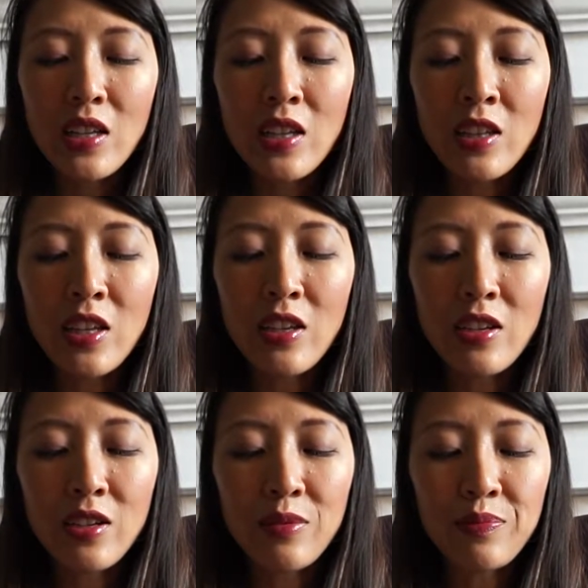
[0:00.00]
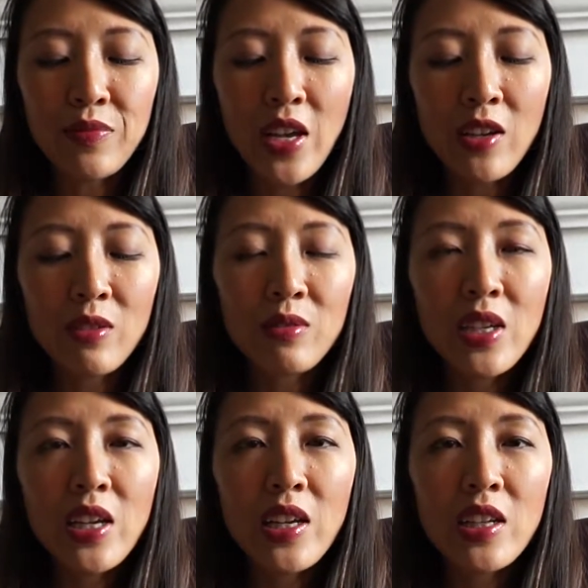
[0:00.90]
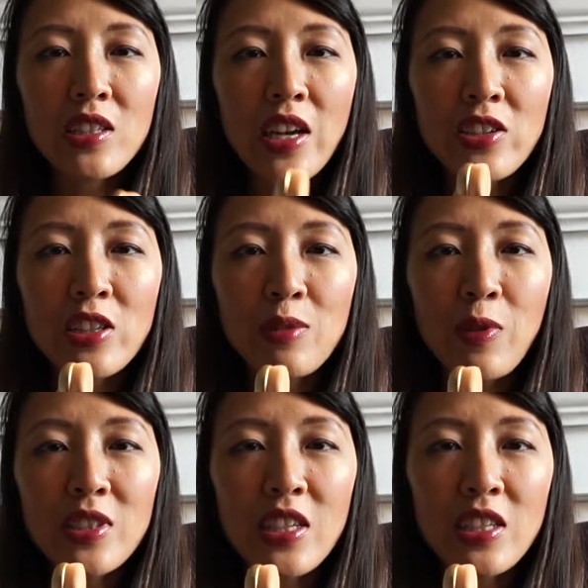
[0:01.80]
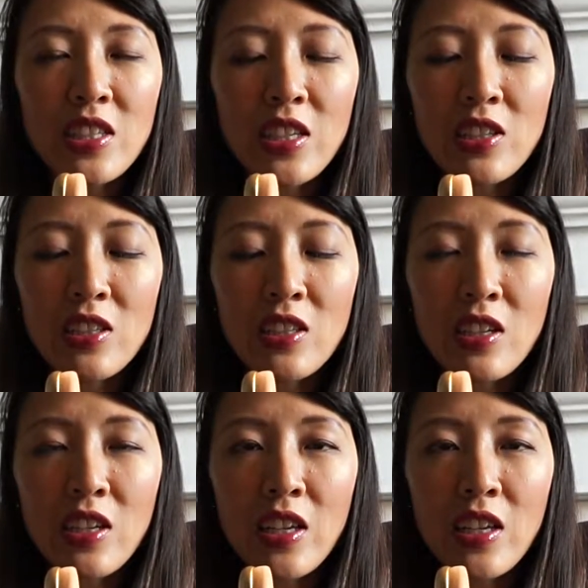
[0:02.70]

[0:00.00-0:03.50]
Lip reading: and the handle, it's actually supposed to assist